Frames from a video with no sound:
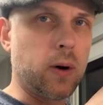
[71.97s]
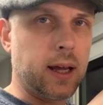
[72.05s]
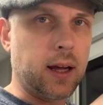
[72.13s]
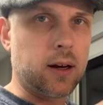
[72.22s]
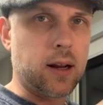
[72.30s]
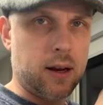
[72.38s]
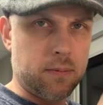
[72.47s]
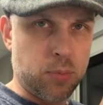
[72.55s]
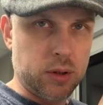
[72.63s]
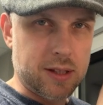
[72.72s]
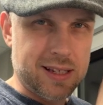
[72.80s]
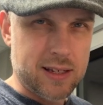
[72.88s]
ahead and
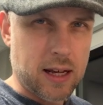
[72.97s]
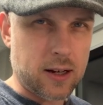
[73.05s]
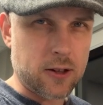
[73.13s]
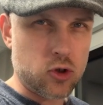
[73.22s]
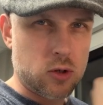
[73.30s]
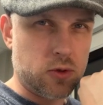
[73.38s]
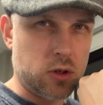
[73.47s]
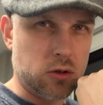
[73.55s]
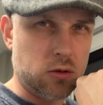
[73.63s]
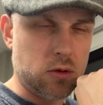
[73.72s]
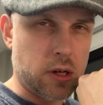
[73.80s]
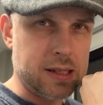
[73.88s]
put the settings to
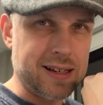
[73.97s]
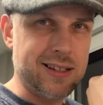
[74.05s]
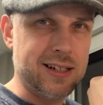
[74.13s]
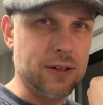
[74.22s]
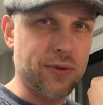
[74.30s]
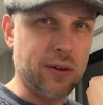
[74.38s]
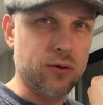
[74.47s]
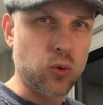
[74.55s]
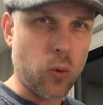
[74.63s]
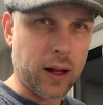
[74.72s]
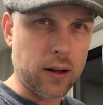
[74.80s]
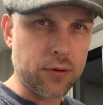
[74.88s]
a sensitivity of
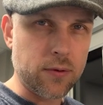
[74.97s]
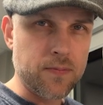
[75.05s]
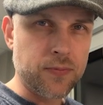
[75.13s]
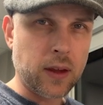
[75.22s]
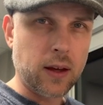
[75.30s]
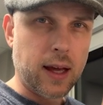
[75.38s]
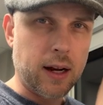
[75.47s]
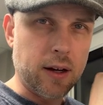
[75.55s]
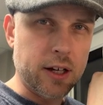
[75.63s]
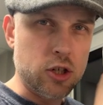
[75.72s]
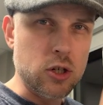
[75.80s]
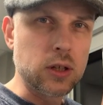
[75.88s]
12 and
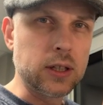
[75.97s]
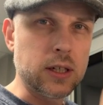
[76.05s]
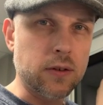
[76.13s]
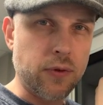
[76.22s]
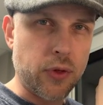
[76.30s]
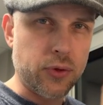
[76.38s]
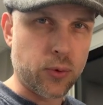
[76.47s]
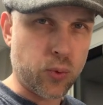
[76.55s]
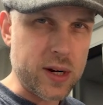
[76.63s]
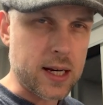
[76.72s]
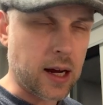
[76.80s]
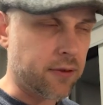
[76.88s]
agility of
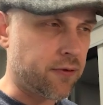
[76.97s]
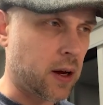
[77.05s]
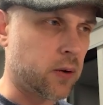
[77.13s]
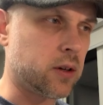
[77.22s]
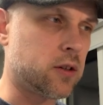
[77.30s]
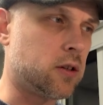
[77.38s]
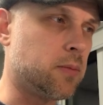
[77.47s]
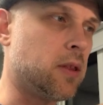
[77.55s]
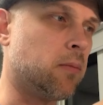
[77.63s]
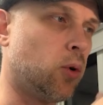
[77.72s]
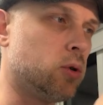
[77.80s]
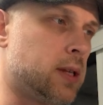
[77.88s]
3. I found it to be the
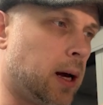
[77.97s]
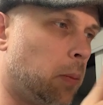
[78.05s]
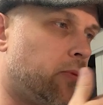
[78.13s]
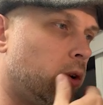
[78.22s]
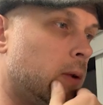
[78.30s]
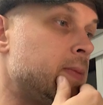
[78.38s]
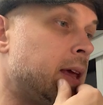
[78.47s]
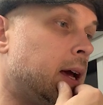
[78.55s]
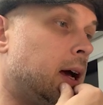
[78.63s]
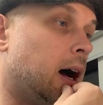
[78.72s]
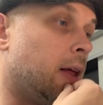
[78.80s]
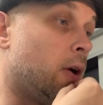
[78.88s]
most helpful.
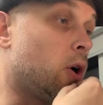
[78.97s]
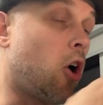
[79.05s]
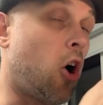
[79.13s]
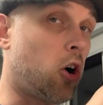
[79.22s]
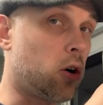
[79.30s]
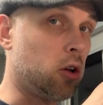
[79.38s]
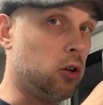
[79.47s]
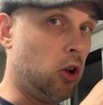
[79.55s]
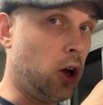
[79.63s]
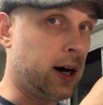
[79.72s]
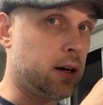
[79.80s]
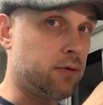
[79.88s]
There are a
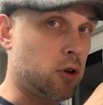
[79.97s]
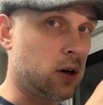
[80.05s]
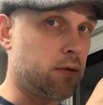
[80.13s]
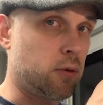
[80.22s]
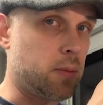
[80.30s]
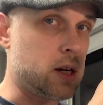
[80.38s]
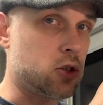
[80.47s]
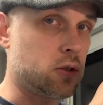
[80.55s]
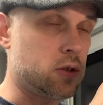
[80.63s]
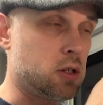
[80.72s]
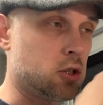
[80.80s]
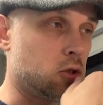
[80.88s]
lot of
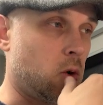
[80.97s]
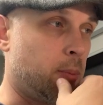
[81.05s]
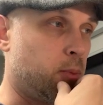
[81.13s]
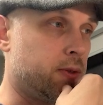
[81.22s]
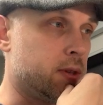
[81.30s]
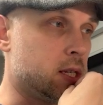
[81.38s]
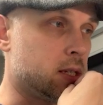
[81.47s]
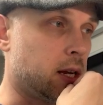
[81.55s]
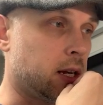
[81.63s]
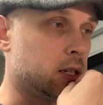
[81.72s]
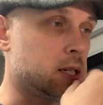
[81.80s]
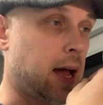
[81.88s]
confirmations that show up with these
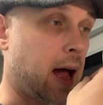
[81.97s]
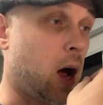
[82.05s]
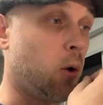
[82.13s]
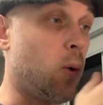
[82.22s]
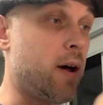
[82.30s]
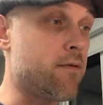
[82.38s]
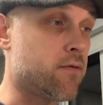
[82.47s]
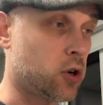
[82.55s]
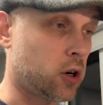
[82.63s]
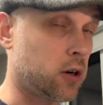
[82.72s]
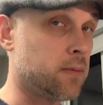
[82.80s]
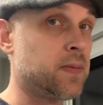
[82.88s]
settings.
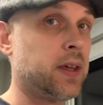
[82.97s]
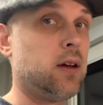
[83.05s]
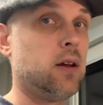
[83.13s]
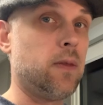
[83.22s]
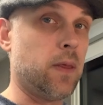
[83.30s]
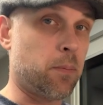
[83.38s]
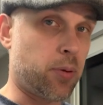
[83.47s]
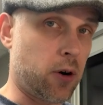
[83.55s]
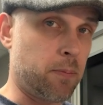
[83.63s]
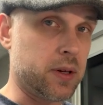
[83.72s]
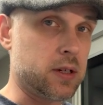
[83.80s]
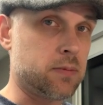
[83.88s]
However, the
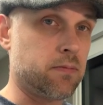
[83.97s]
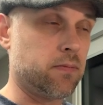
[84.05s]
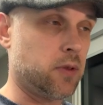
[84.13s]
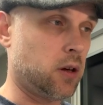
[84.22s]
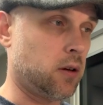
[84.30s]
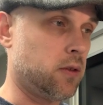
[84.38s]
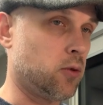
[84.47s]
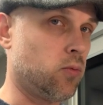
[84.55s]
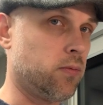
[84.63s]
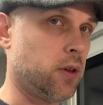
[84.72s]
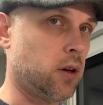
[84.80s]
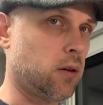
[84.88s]
purpose,
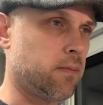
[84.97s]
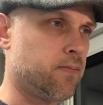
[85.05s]
the